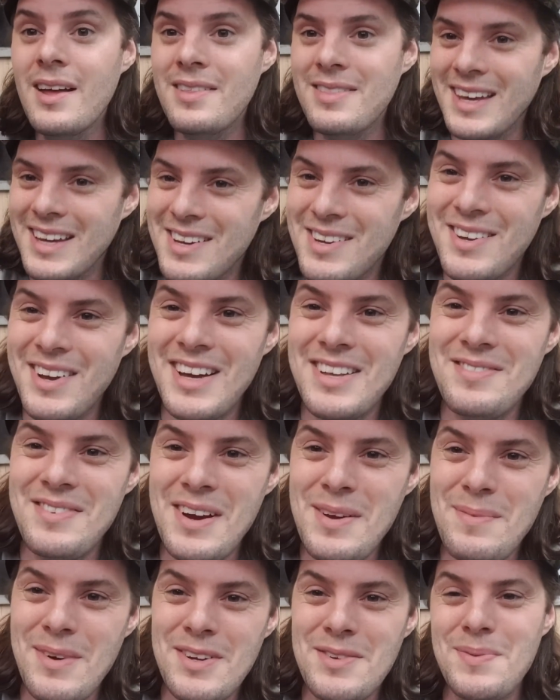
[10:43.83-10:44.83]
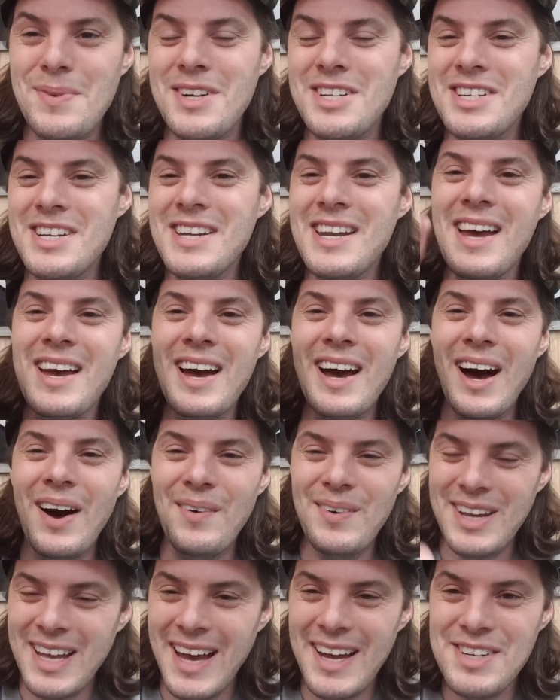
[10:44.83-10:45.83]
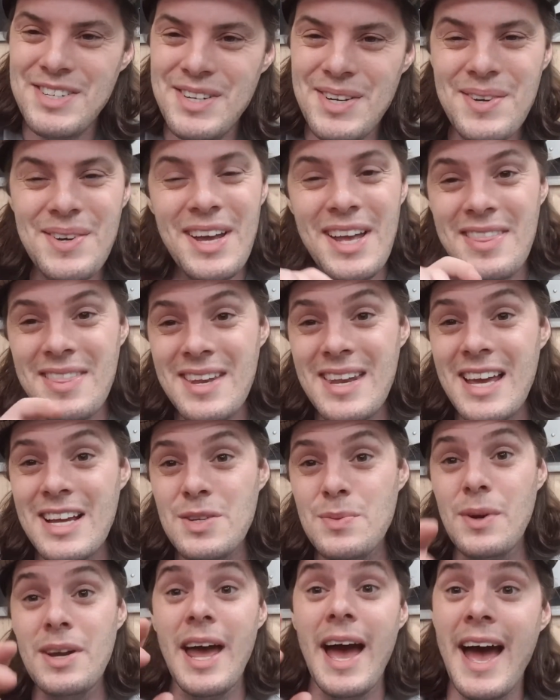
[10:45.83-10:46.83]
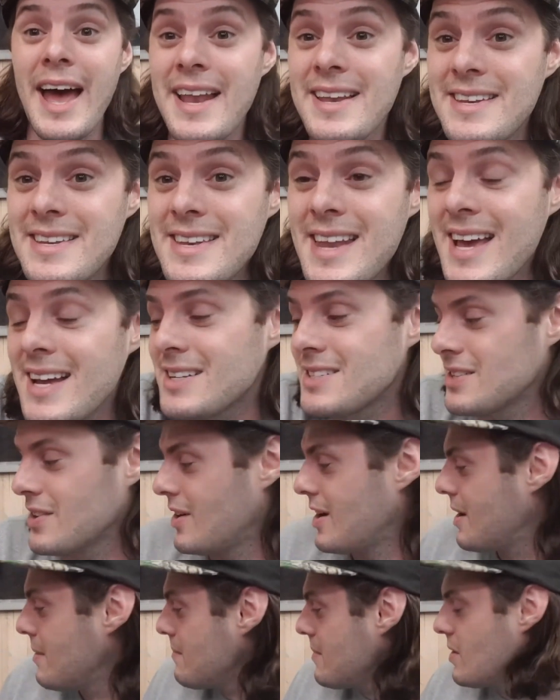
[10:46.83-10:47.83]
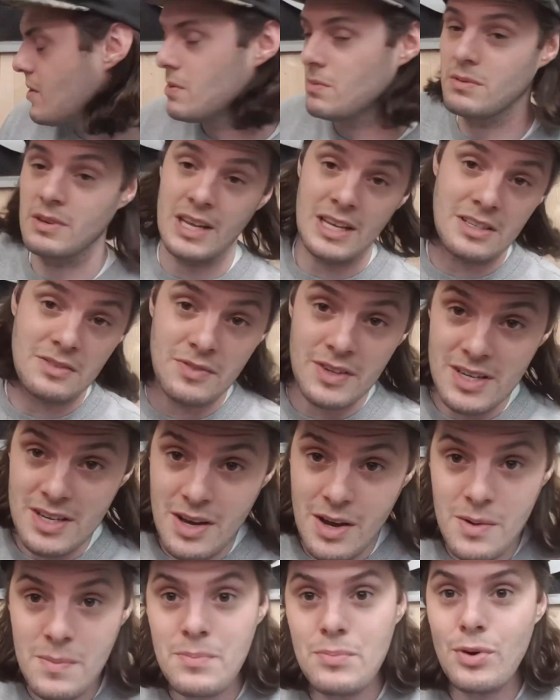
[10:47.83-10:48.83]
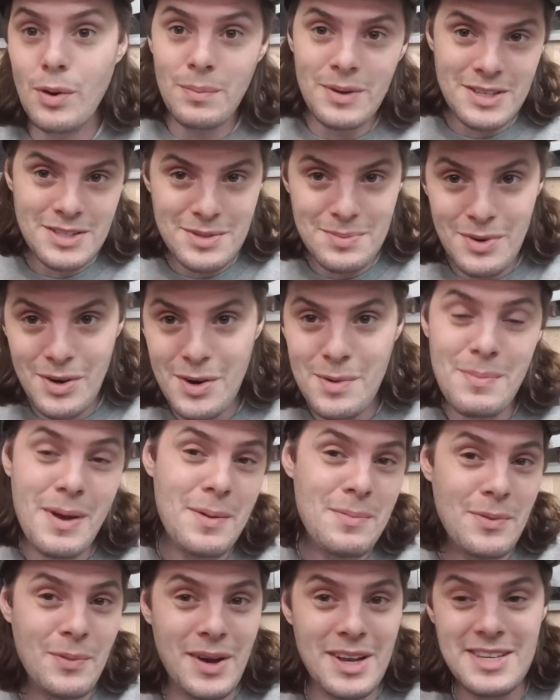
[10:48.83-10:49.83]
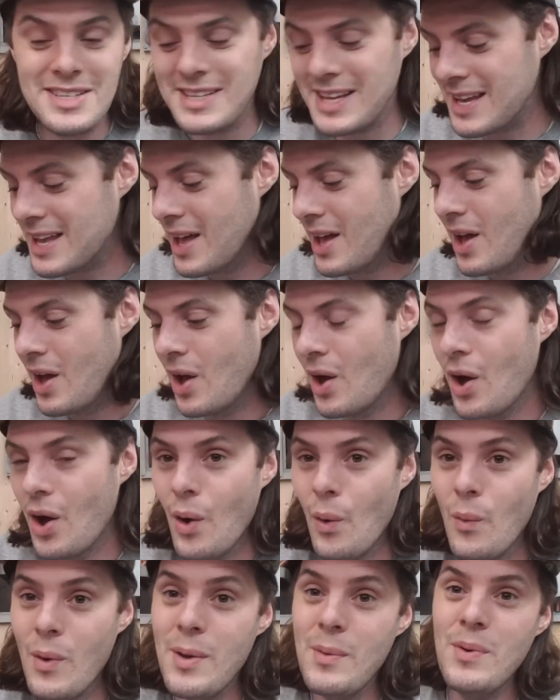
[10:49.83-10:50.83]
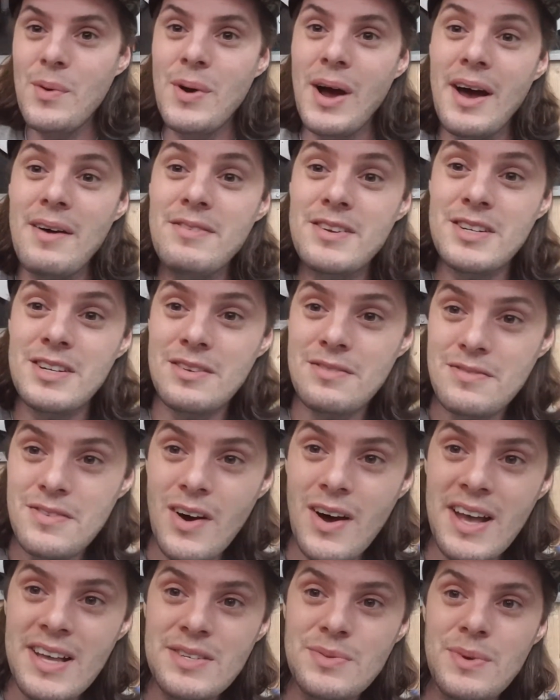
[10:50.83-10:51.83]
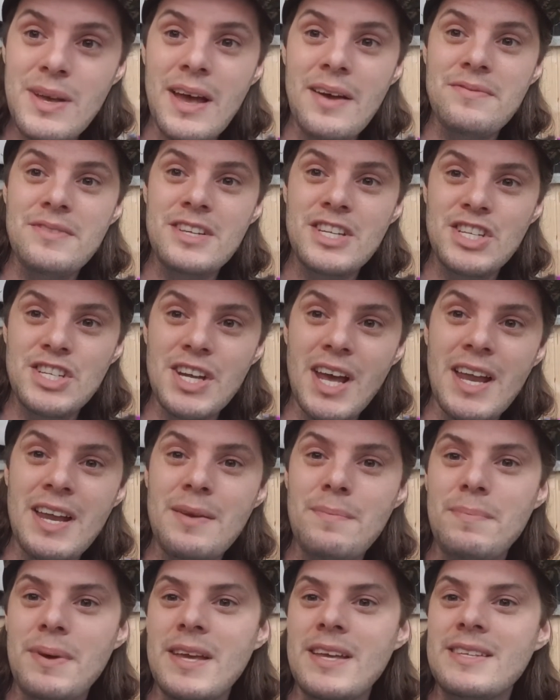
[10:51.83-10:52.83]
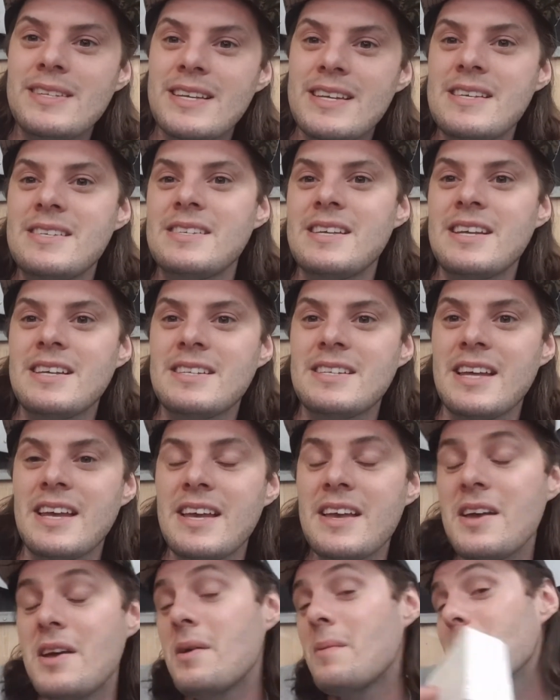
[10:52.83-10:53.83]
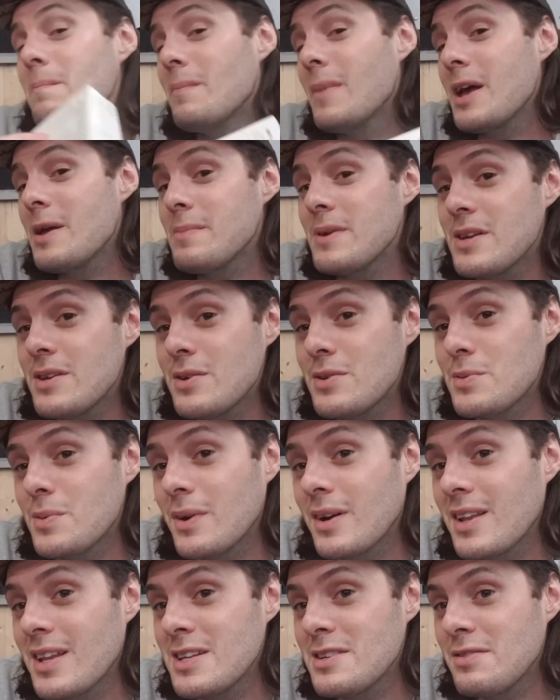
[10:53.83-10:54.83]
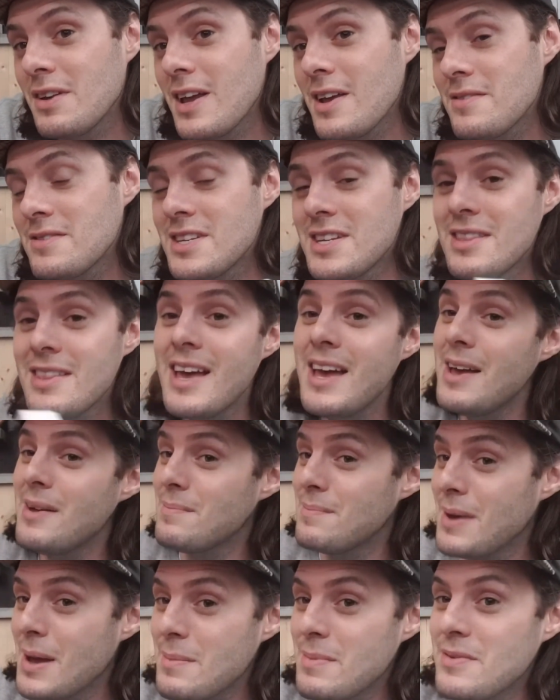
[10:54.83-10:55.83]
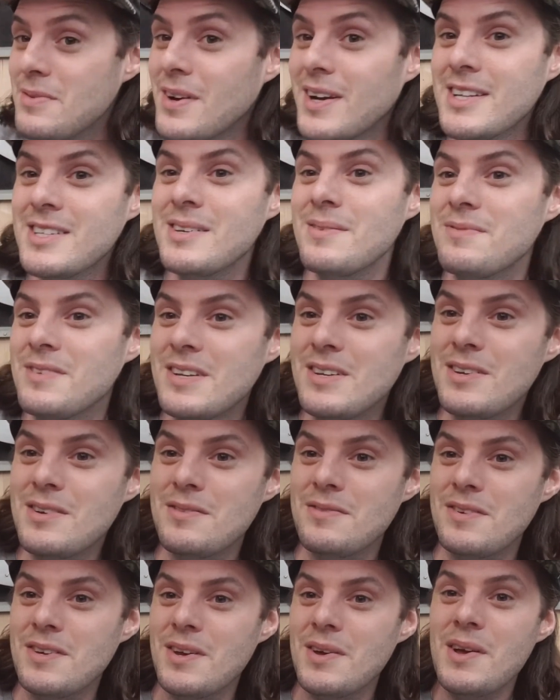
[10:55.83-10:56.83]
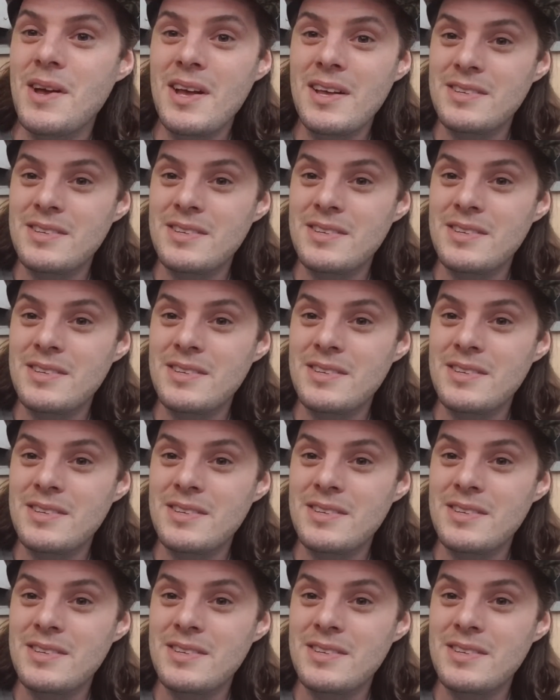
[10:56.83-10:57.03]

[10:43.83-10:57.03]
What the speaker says: Thank you guys very much for watching. I will catch you in the next one. And next time, next video, probably tomorrow, maybe Wednesday, we will have a device. We have the Gen PT60. Maybe use one of these flavors in there. Maybe find something new for you.